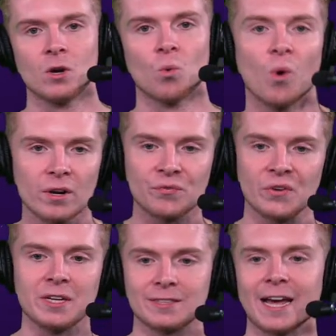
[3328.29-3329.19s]
What if
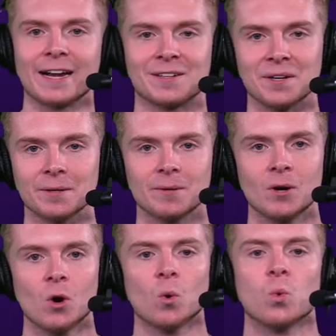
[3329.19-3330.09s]
he is that good?
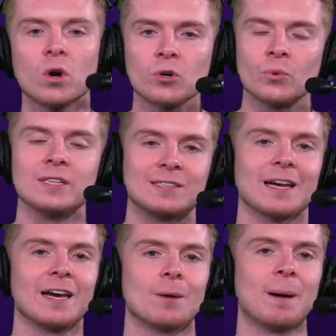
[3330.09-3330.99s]
What are we
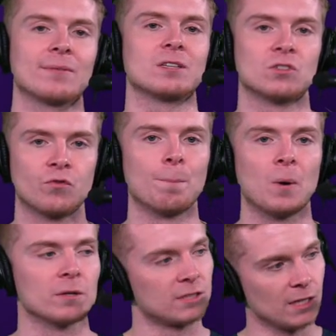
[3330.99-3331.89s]
saying about this
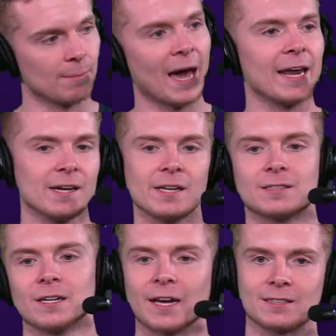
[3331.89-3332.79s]
football team heading
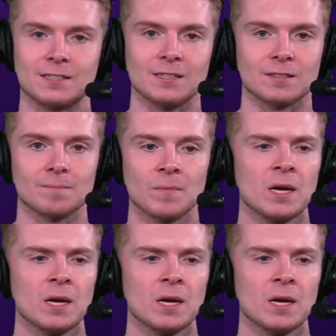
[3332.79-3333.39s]
into next season?